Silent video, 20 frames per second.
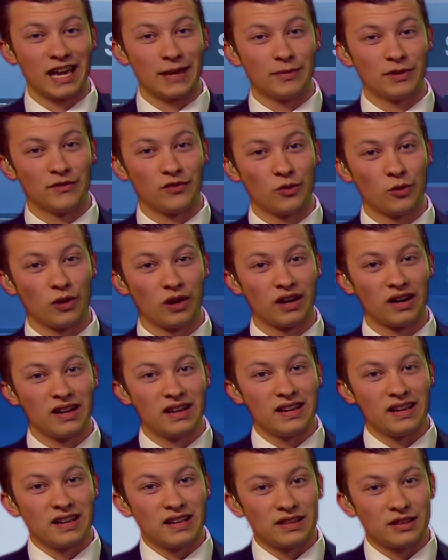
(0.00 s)
before
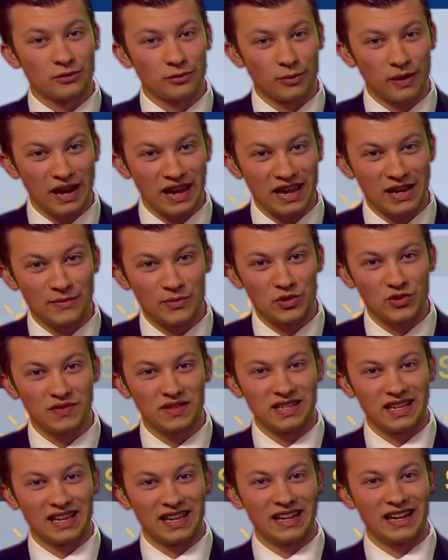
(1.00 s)
the rain moves
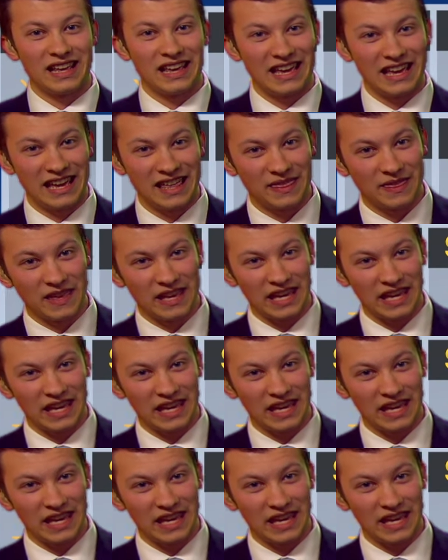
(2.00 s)
in the